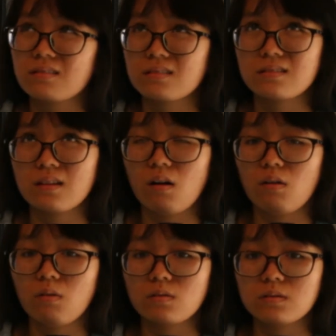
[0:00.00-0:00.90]

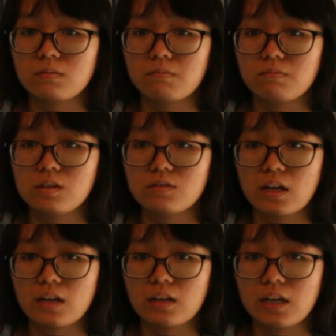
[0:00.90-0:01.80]
so
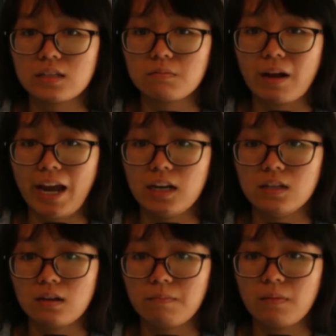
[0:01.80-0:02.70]
using this
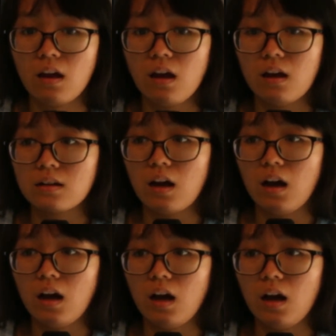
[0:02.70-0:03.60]
mechanism,
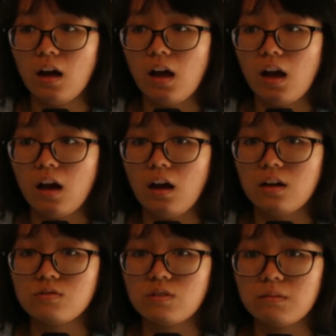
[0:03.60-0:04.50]
the
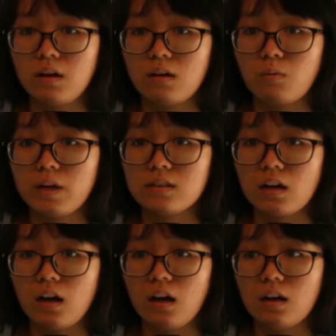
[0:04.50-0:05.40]
treatment with
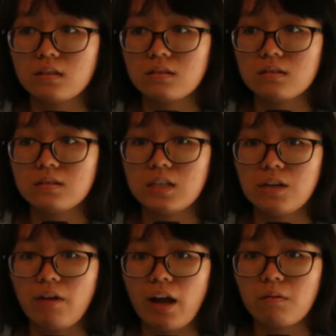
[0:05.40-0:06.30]
the
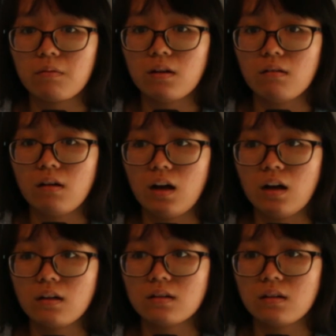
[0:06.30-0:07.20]
Treg
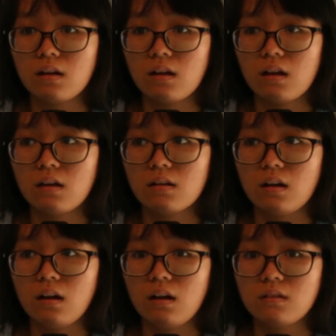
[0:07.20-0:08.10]
will
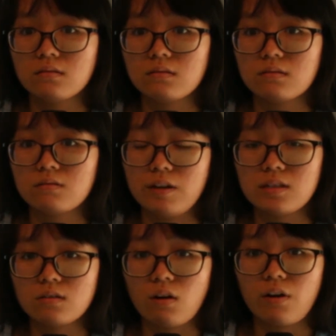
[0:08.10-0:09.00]

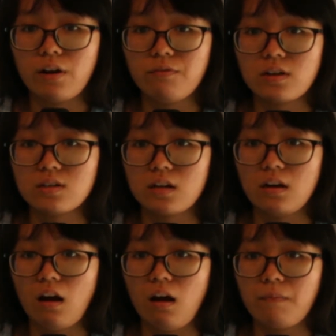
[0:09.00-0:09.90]
restore the
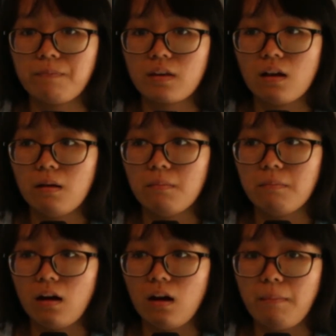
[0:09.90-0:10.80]
function of
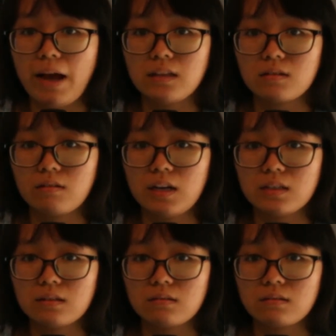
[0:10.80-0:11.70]
pancreas